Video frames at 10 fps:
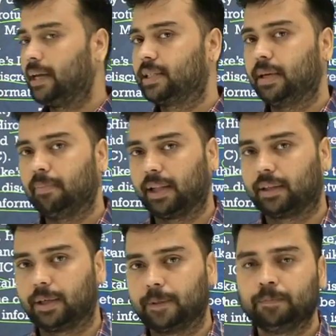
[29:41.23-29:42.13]
method.
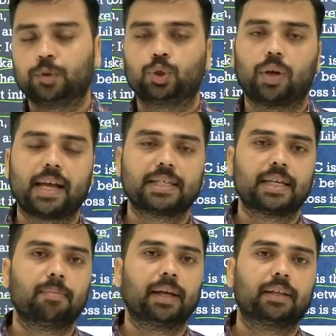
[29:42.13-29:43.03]
So EIC
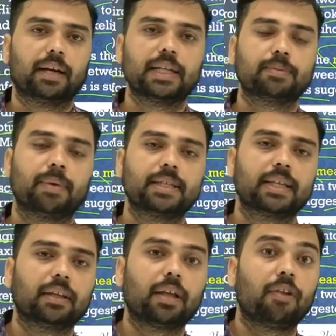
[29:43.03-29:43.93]
method is measuring the
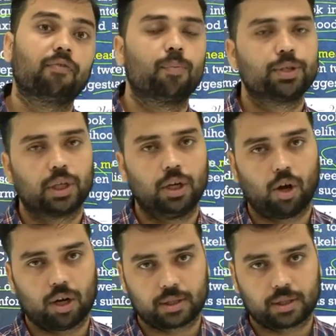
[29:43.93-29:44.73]
information loss,